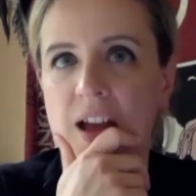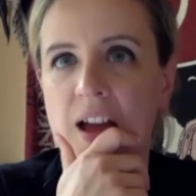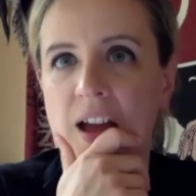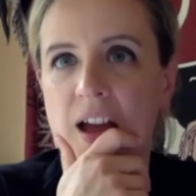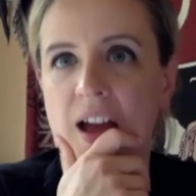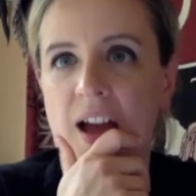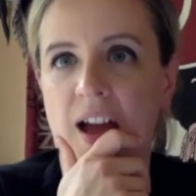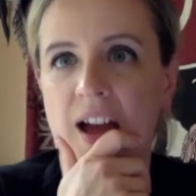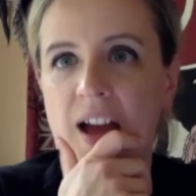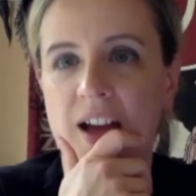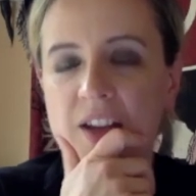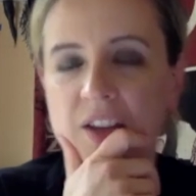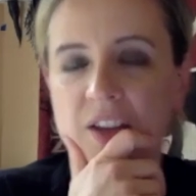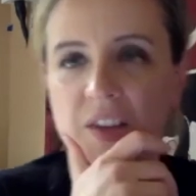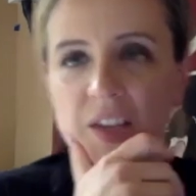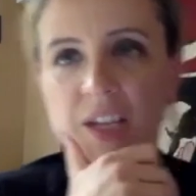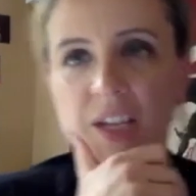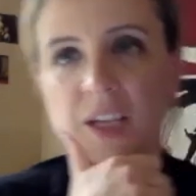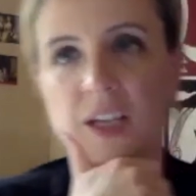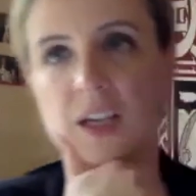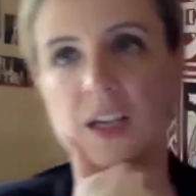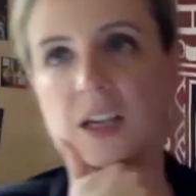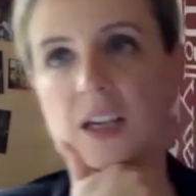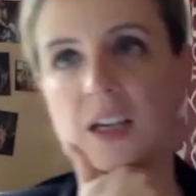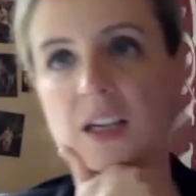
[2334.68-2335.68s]
I
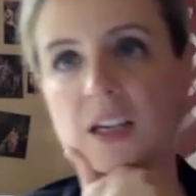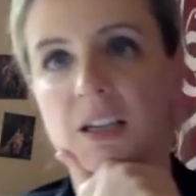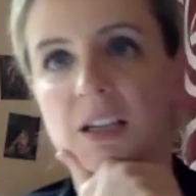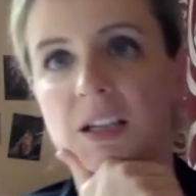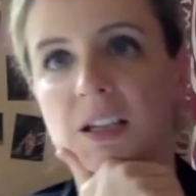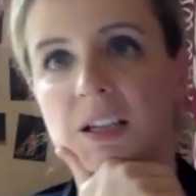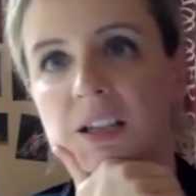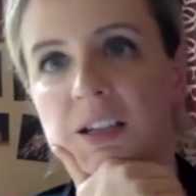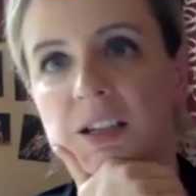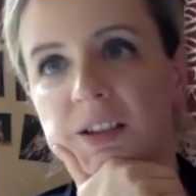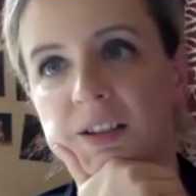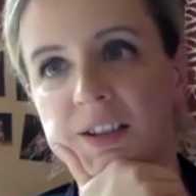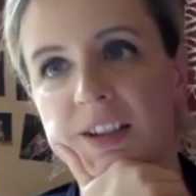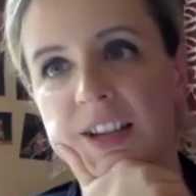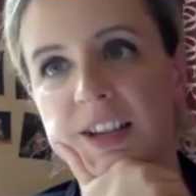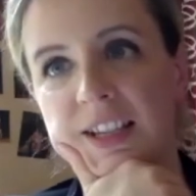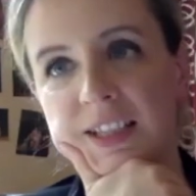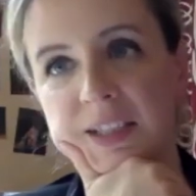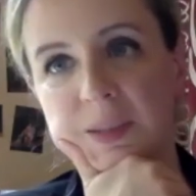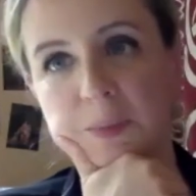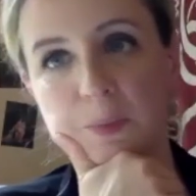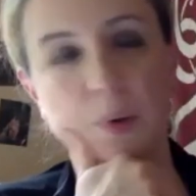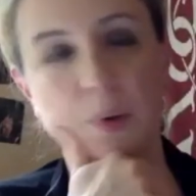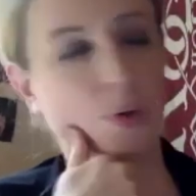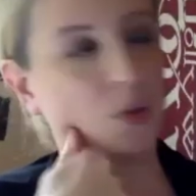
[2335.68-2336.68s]
think
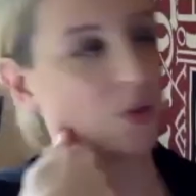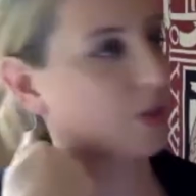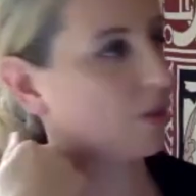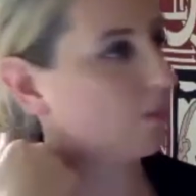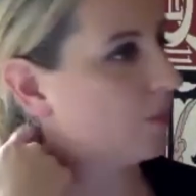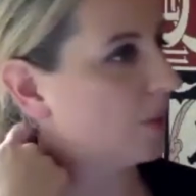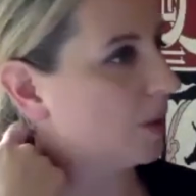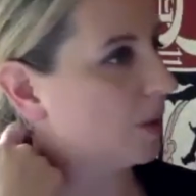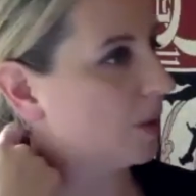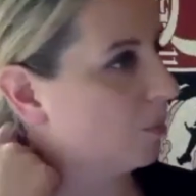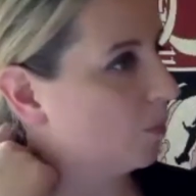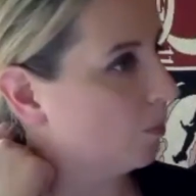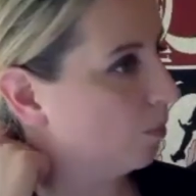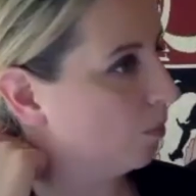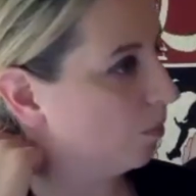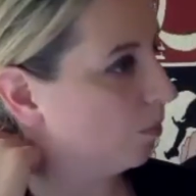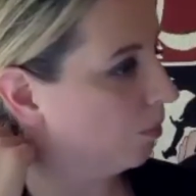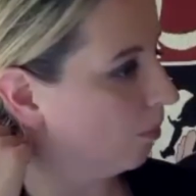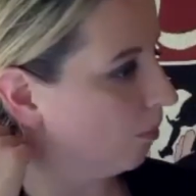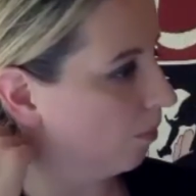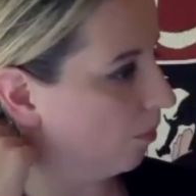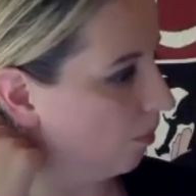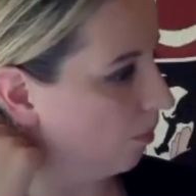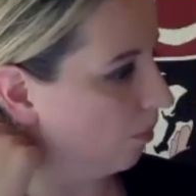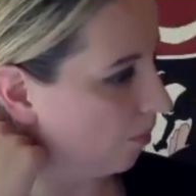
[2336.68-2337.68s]
it's possibly
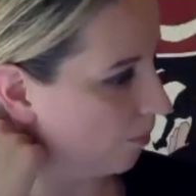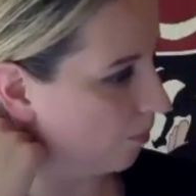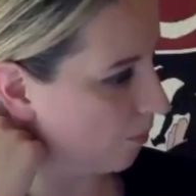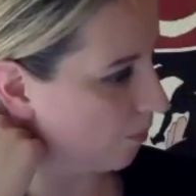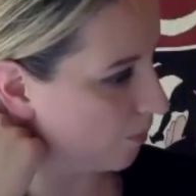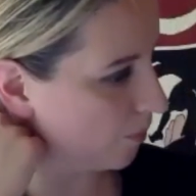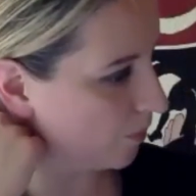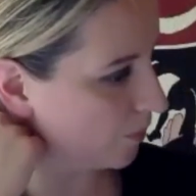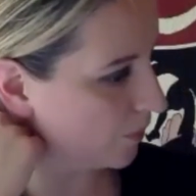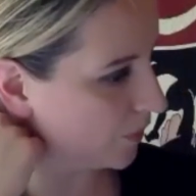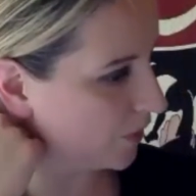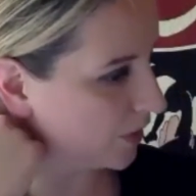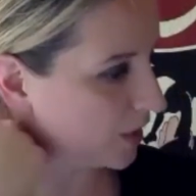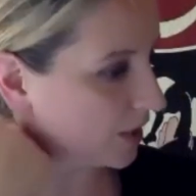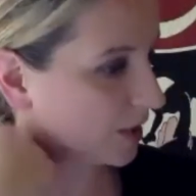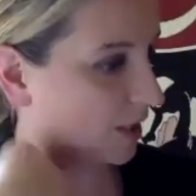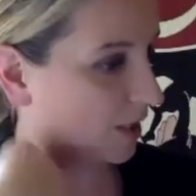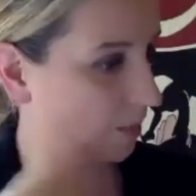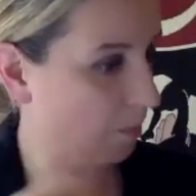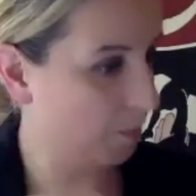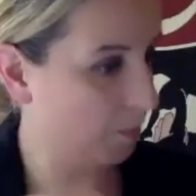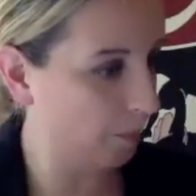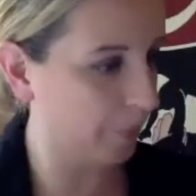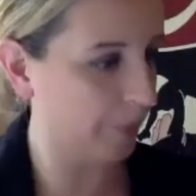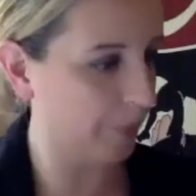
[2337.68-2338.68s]

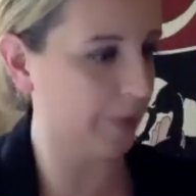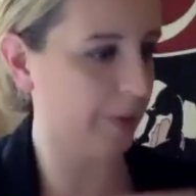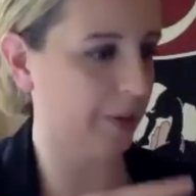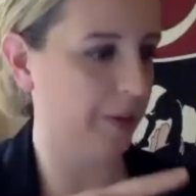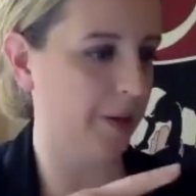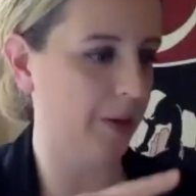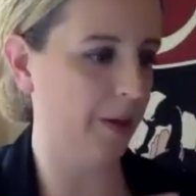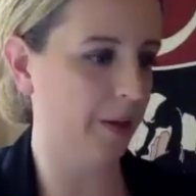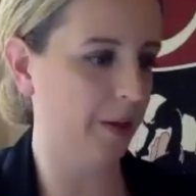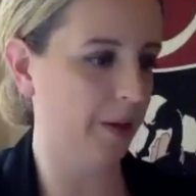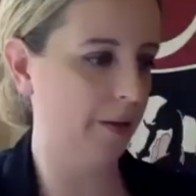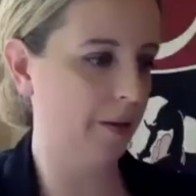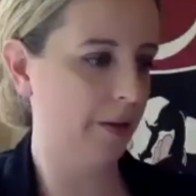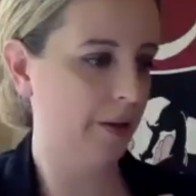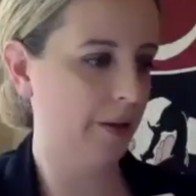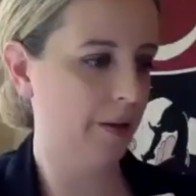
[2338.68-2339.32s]
simpler